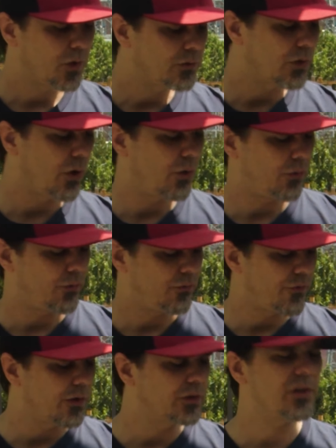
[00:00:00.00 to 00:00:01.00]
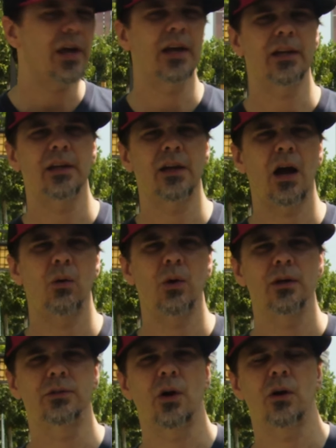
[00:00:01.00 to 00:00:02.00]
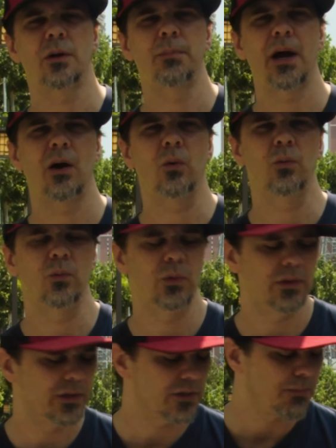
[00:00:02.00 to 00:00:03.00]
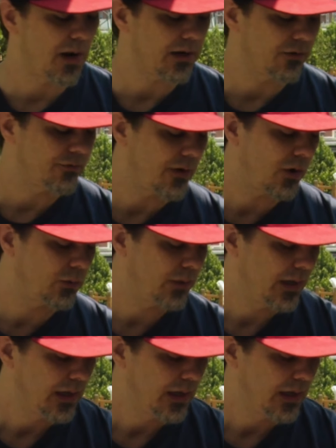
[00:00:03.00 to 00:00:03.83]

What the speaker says: So first thing I want to talk about with this microphone